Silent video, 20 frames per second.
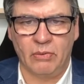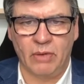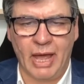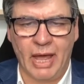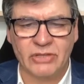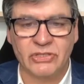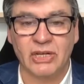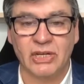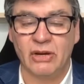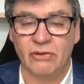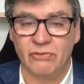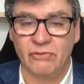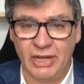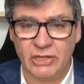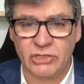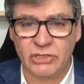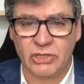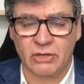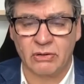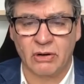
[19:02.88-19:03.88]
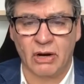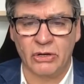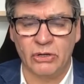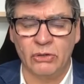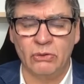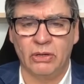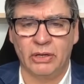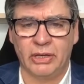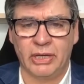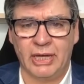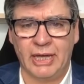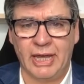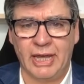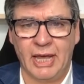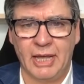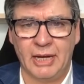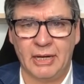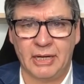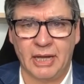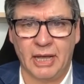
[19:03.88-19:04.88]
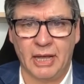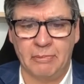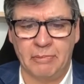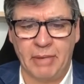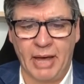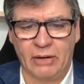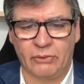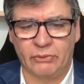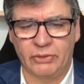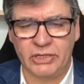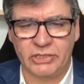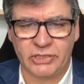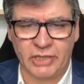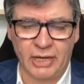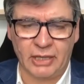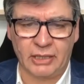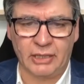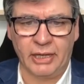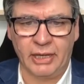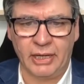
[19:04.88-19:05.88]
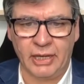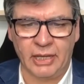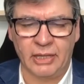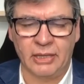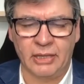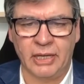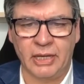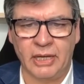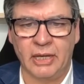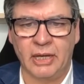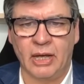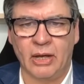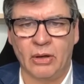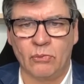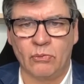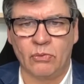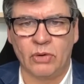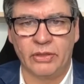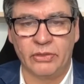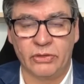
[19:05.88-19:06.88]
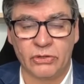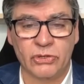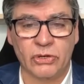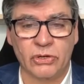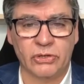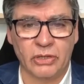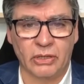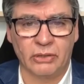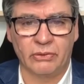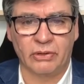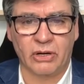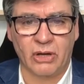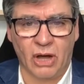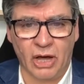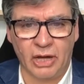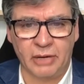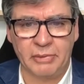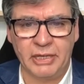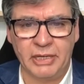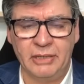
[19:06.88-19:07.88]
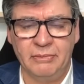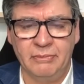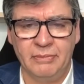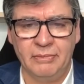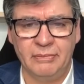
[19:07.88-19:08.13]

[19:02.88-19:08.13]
as an investor, are you looking at battery recycling and the circular economy?